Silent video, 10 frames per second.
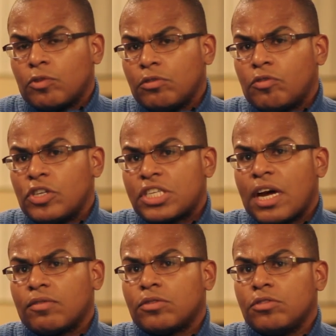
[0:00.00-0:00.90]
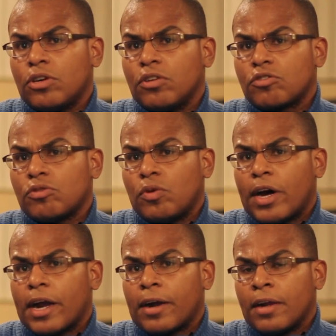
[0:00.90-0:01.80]
reach out to those who
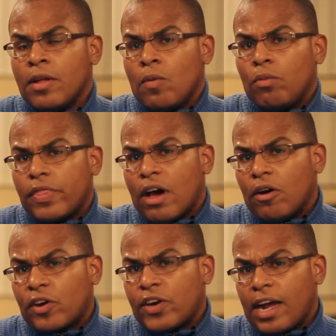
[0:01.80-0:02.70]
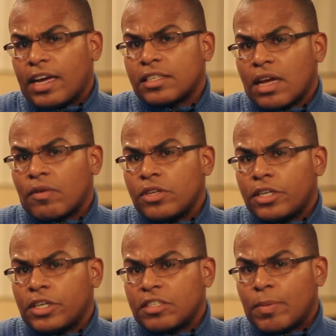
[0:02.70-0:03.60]
are without Christ out
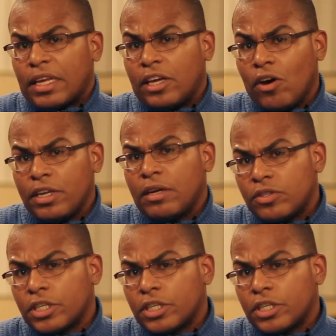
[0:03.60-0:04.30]
there is by going out